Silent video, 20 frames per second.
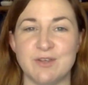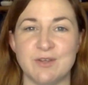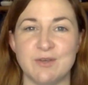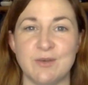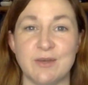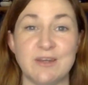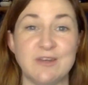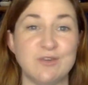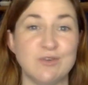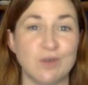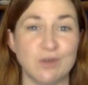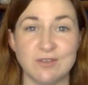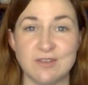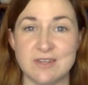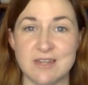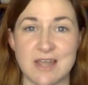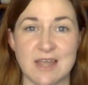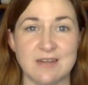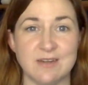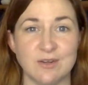to a
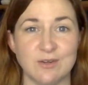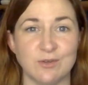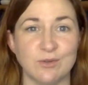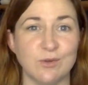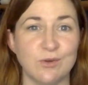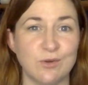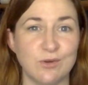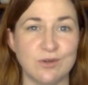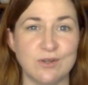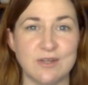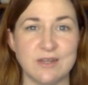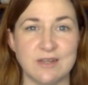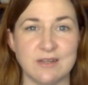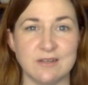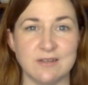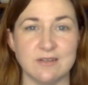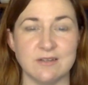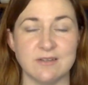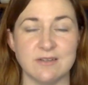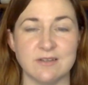non-technical
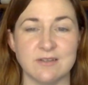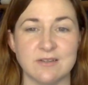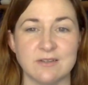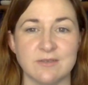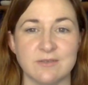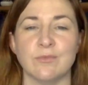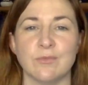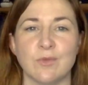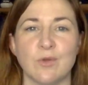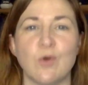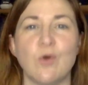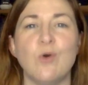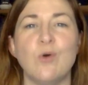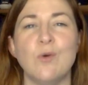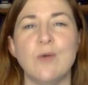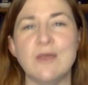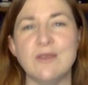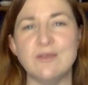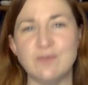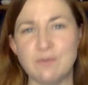audience,
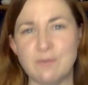always